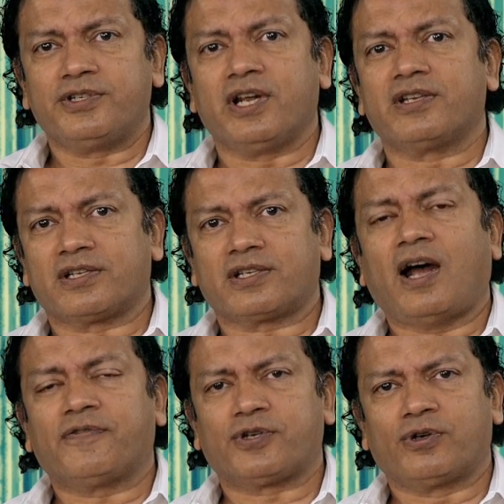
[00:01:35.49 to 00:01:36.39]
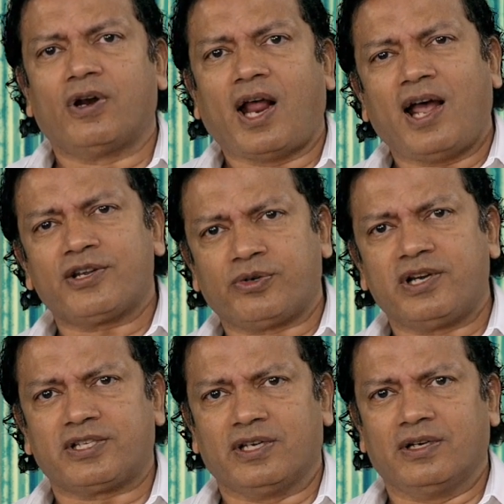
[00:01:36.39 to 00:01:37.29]
Jesus, after all, has
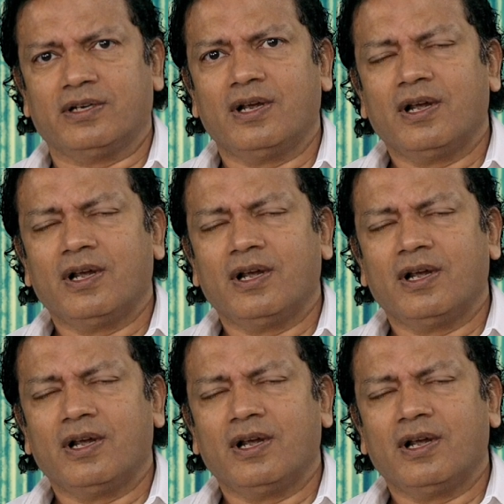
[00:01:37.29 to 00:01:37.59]
risen,